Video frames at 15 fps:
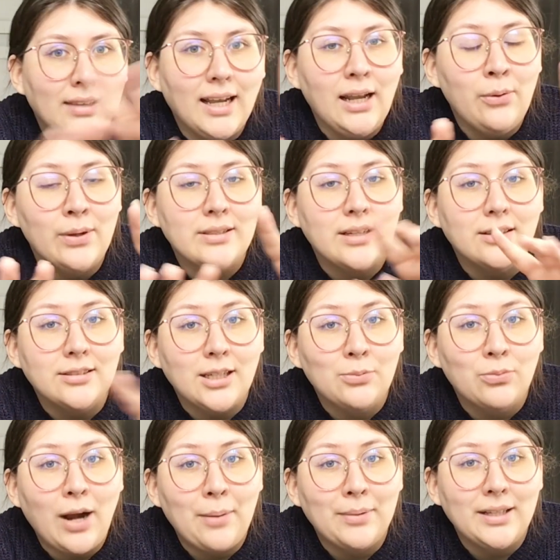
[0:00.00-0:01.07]
Anyways, I'll stop
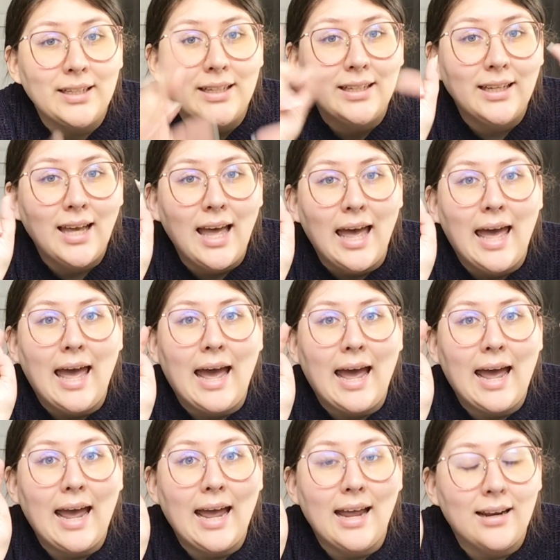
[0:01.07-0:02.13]
rambling
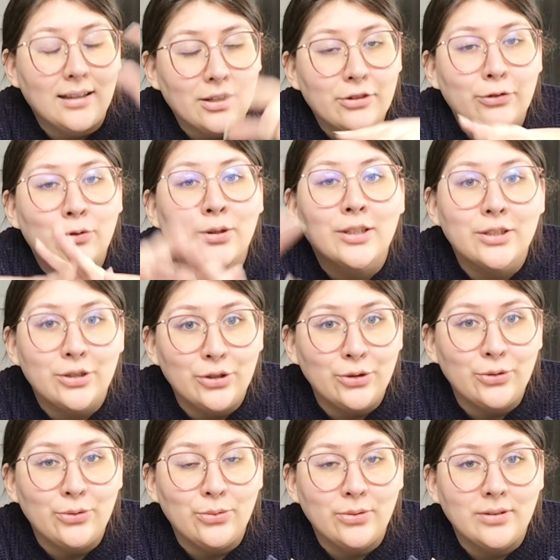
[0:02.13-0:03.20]
and look forward
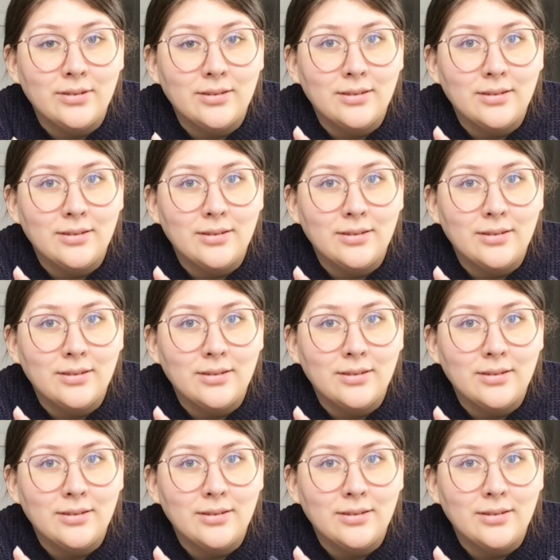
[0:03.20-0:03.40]
to